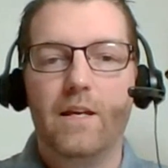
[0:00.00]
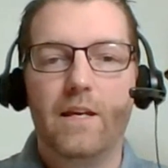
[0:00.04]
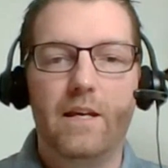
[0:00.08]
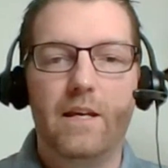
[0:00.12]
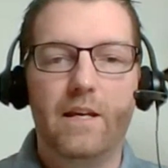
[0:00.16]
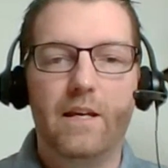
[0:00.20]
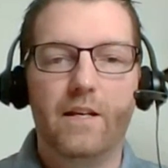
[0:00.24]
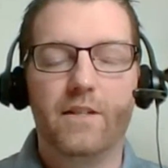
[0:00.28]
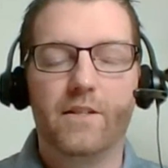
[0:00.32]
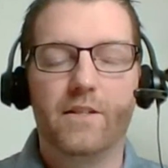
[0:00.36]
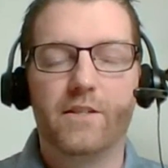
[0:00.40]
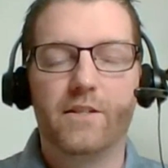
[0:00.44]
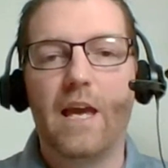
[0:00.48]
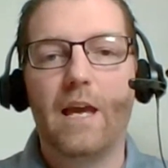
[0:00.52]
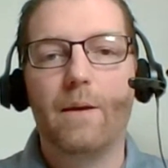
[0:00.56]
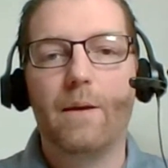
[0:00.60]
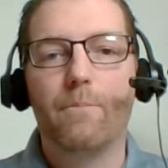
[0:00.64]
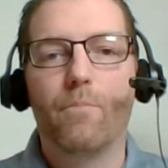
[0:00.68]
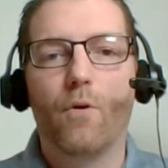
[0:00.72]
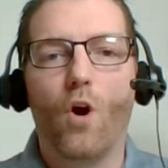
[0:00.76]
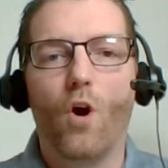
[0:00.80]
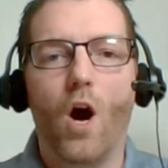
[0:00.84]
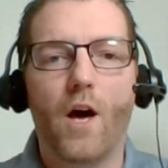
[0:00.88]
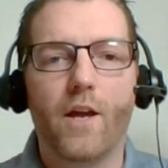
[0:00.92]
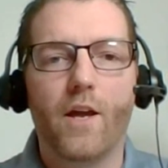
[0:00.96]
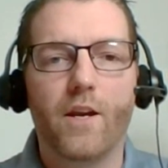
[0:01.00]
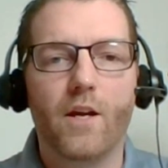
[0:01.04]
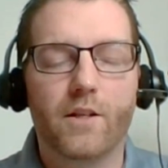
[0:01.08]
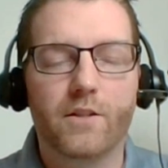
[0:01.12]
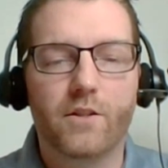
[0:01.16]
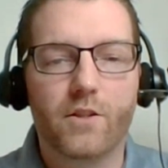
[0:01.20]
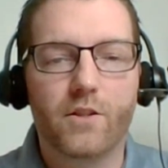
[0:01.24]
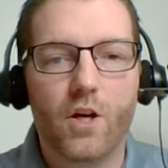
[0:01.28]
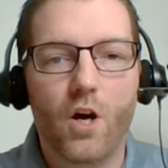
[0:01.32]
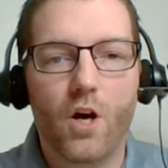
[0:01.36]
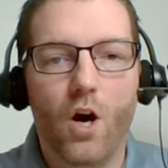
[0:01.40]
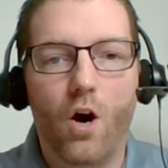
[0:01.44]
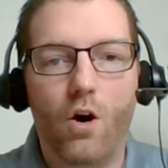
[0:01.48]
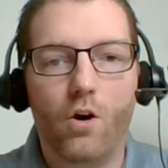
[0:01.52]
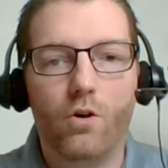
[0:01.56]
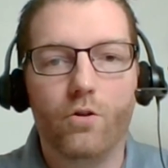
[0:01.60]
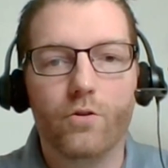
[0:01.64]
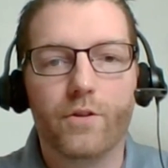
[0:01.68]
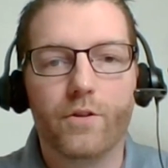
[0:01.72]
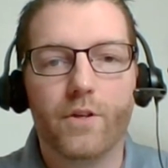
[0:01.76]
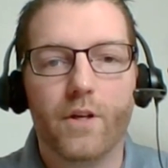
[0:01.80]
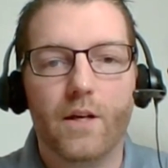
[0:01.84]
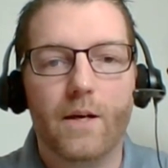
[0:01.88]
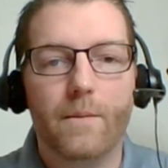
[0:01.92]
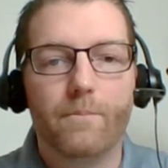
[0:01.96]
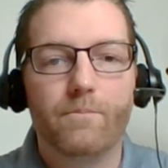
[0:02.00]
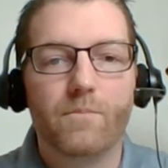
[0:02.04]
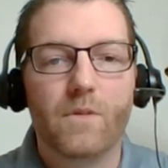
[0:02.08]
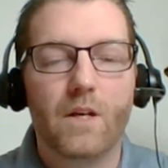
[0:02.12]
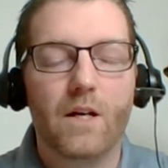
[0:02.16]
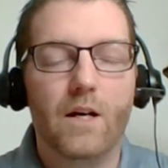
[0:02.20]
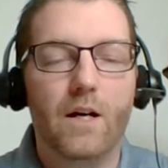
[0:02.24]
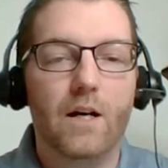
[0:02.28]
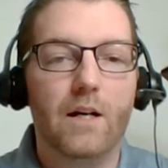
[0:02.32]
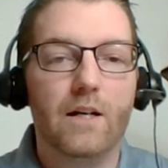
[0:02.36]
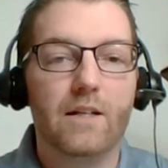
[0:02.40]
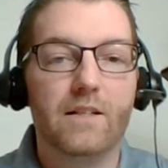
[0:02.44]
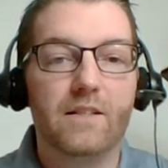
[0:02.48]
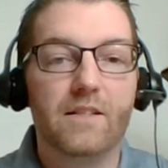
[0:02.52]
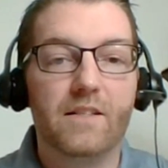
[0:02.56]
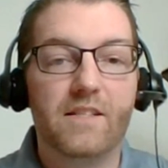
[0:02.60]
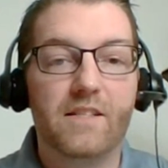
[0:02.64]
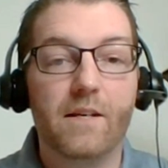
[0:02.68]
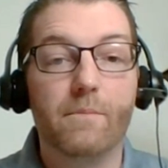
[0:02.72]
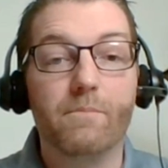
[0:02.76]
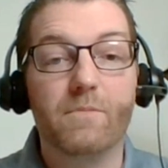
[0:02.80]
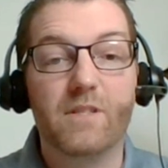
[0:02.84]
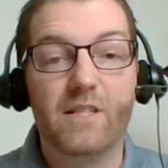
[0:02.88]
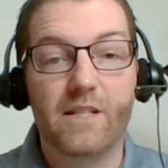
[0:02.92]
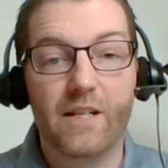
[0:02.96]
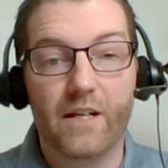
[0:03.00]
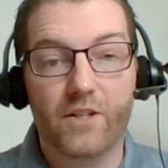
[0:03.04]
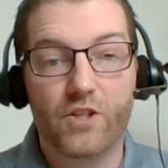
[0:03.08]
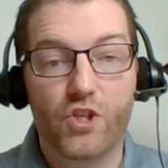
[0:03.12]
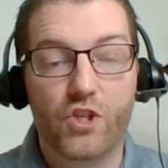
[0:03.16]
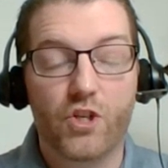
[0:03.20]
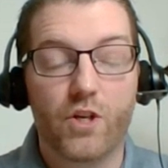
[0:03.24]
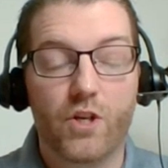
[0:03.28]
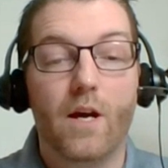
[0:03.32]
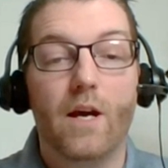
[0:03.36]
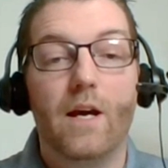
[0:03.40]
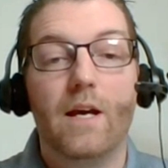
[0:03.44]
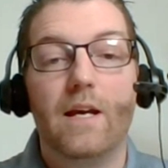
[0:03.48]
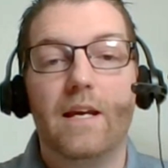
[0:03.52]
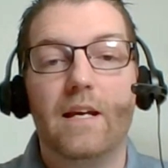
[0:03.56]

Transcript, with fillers: is a product called uh, SimStitch.